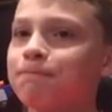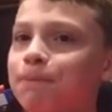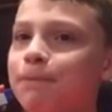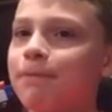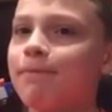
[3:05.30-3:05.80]

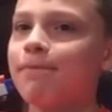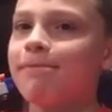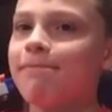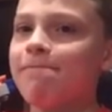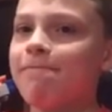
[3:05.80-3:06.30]

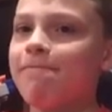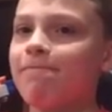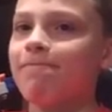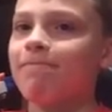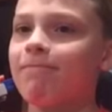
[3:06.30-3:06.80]

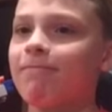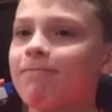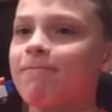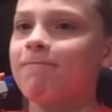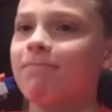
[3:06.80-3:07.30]

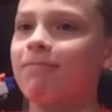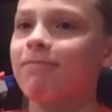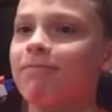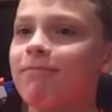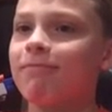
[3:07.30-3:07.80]

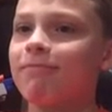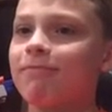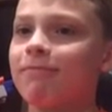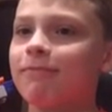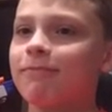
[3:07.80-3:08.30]

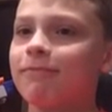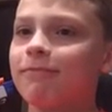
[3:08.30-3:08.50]
No one is speaking in this clip.